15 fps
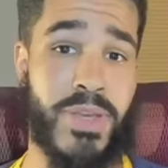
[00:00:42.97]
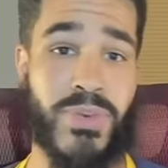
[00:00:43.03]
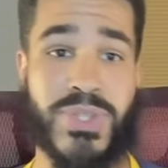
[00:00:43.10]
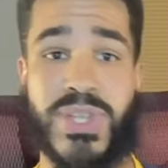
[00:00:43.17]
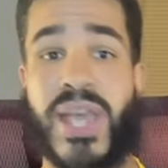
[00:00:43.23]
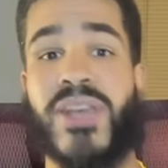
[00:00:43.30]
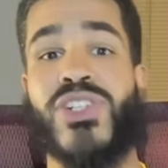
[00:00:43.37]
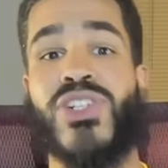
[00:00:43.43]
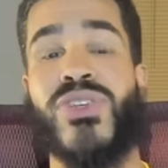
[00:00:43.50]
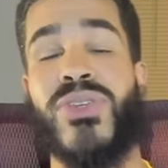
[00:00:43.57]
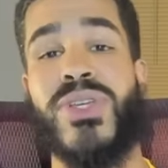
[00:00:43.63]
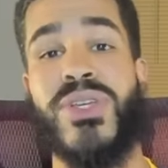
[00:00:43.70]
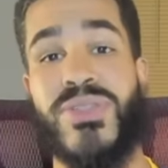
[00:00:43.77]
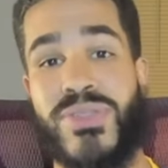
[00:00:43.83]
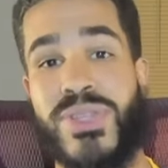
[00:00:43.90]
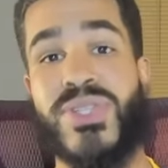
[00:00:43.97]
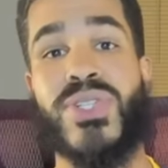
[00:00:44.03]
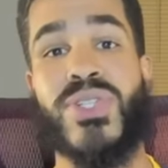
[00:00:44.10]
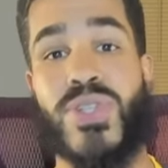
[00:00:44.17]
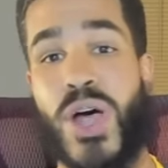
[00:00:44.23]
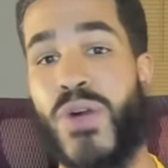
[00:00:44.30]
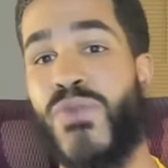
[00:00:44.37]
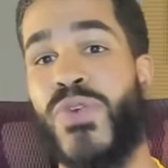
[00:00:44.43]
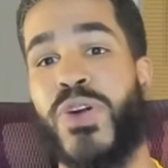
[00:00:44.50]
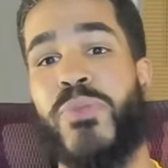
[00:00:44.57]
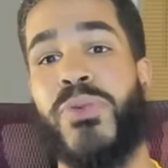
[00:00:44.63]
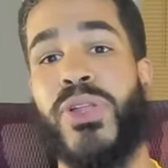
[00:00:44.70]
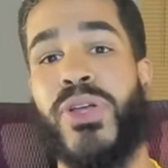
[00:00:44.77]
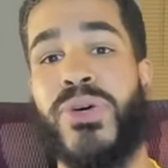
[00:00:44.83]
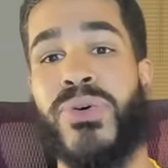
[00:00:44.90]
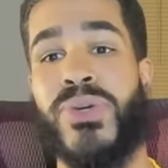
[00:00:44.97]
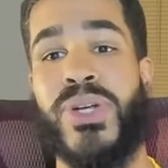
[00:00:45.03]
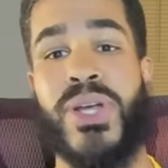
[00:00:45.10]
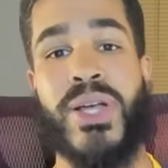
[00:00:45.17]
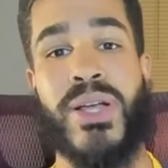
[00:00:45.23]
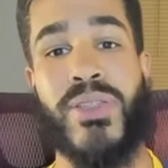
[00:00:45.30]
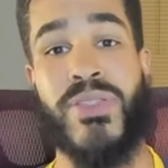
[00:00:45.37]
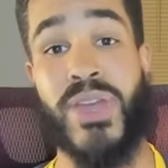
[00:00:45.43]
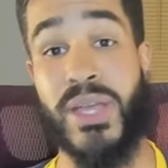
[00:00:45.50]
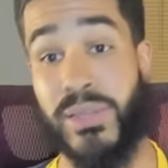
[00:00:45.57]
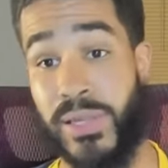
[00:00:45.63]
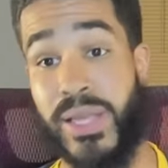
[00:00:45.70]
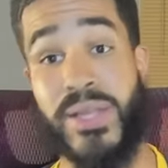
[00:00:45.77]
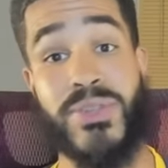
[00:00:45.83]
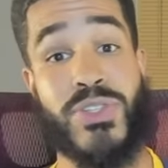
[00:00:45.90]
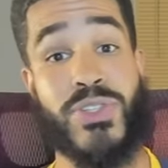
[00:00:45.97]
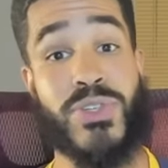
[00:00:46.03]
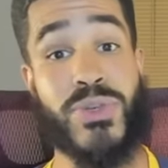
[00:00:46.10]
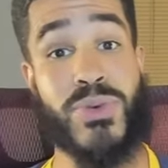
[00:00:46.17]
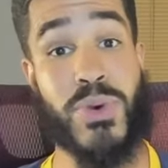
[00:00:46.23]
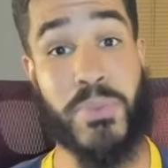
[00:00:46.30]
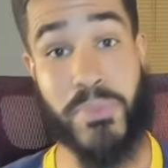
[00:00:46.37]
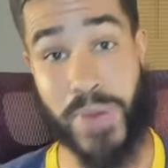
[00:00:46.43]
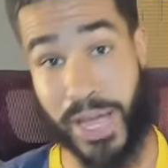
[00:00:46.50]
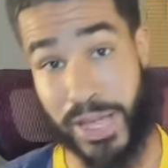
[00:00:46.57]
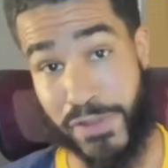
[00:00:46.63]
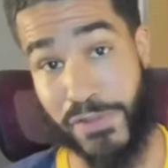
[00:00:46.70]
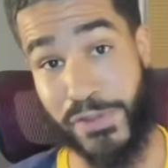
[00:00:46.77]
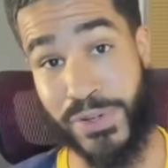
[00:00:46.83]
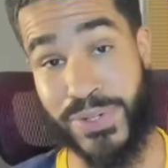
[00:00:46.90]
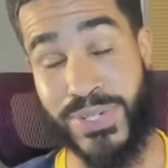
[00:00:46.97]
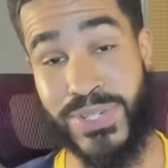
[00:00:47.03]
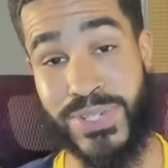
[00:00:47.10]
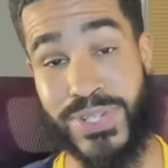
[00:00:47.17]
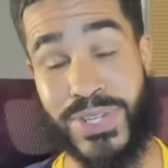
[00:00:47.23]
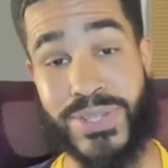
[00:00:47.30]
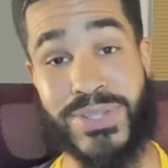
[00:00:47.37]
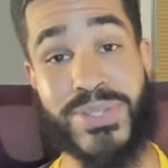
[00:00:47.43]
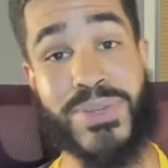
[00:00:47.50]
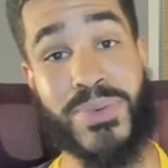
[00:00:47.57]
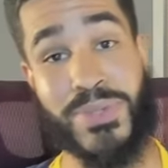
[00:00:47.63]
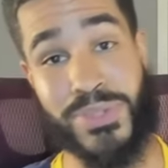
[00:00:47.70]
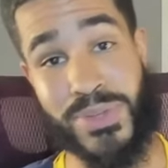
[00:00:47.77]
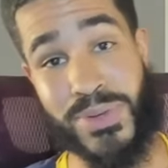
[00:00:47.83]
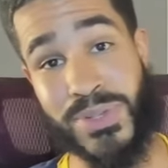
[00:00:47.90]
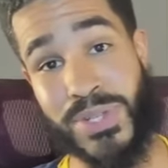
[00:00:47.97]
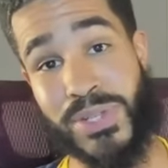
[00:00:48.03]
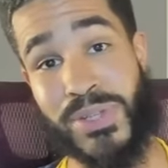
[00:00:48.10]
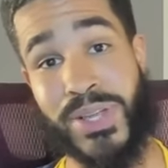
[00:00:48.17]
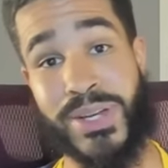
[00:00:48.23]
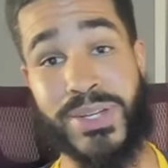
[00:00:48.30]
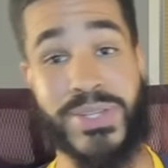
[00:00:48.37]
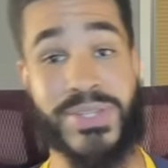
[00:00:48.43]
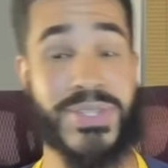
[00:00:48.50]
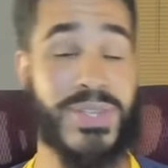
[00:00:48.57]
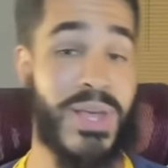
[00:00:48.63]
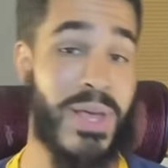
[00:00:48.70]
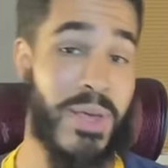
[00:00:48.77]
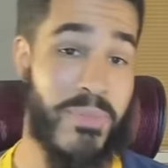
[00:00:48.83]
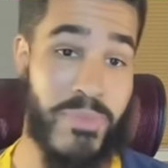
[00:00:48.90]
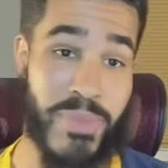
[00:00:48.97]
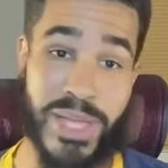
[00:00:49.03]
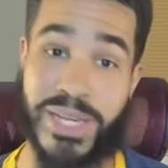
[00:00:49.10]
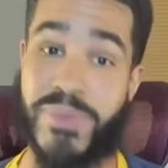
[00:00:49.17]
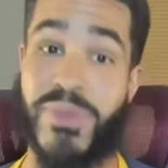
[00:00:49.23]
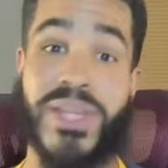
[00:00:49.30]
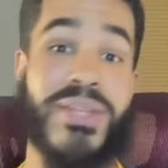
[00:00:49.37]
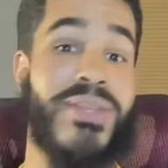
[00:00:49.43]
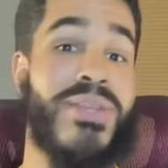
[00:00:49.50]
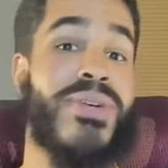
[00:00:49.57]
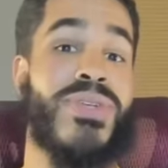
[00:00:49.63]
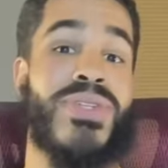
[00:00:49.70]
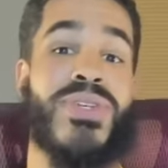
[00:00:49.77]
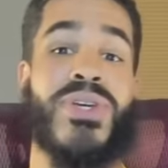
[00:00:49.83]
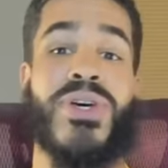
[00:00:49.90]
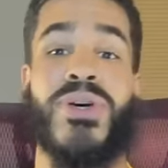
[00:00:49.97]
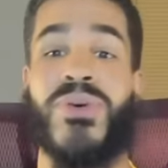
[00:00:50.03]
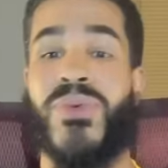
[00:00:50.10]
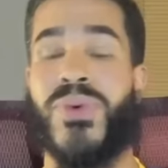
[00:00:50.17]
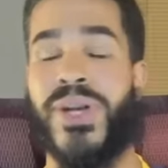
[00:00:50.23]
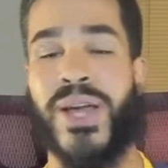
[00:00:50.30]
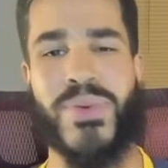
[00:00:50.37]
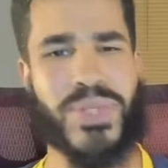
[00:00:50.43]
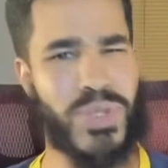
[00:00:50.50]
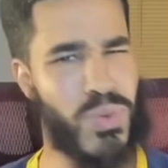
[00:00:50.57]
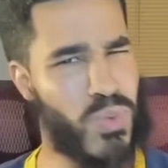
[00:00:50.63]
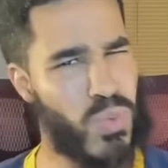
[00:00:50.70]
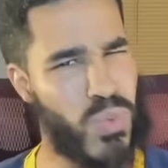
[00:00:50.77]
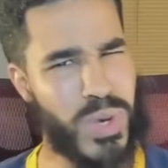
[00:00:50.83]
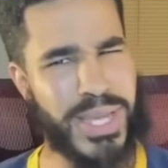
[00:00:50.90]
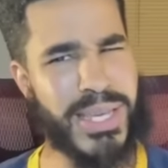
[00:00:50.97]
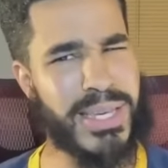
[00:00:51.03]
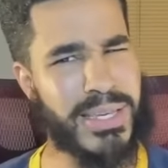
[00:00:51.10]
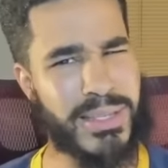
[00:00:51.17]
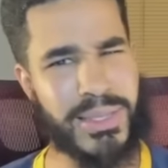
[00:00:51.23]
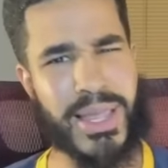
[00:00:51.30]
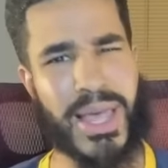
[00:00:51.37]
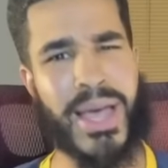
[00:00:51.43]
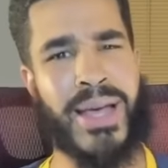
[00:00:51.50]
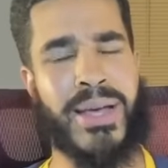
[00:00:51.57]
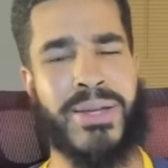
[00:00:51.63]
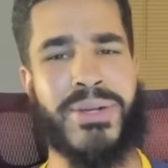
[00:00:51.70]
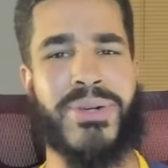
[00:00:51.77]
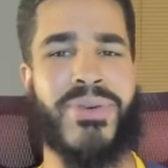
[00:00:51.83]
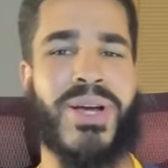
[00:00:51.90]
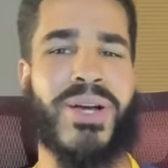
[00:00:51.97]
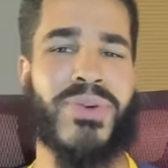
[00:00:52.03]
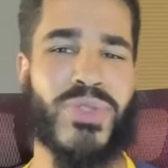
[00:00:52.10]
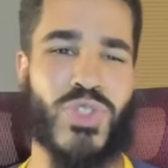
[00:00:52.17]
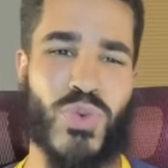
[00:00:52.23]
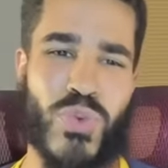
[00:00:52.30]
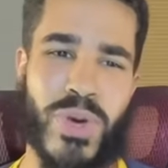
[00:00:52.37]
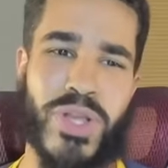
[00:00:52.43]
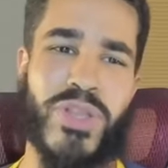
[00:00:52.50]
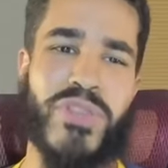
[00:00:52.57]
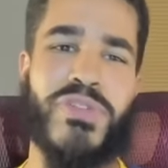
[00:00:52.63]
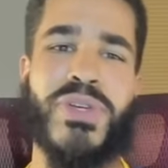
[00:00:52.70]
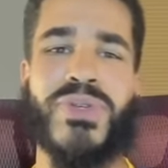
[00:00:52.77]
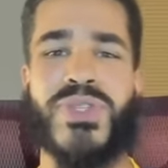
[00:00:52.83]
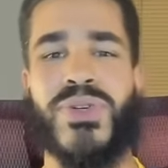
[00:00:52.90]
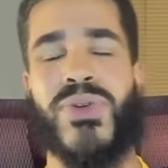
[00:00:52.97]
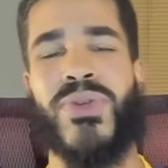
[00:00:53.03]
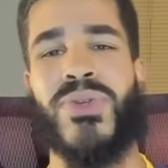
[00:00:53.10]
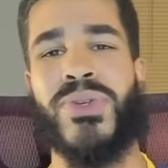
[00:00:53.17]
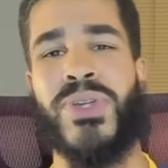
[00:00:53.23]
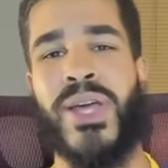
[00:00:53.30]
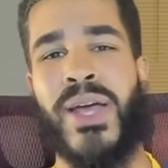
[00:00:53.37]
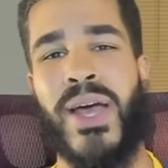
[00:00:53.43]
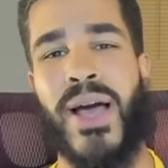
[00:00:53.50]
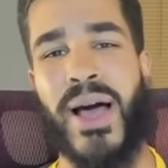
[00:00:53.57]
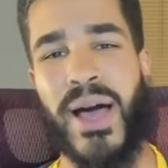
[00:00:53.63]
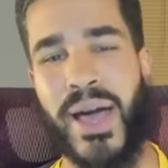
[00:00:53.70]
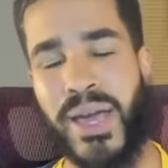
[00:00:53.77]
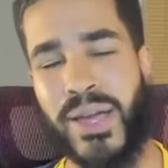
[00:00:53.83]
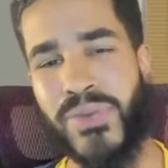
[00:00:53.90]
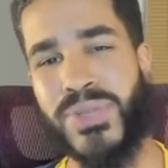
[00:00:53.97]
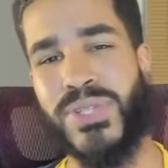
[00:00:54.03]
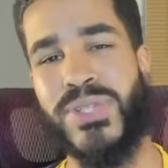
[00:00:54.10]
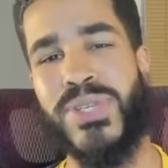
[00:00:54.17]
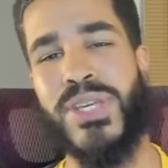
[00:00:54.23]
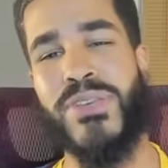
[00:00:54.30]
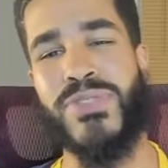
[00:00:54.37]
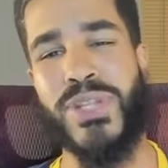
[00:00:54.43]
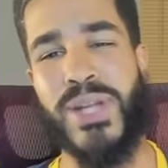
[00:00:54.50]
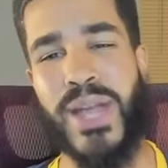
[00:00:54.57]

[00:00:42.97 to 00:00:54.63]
was actually this software bloat that led to my first stint with using Linux many, many years ago. When I was a wee lad, around 12 years old, I received an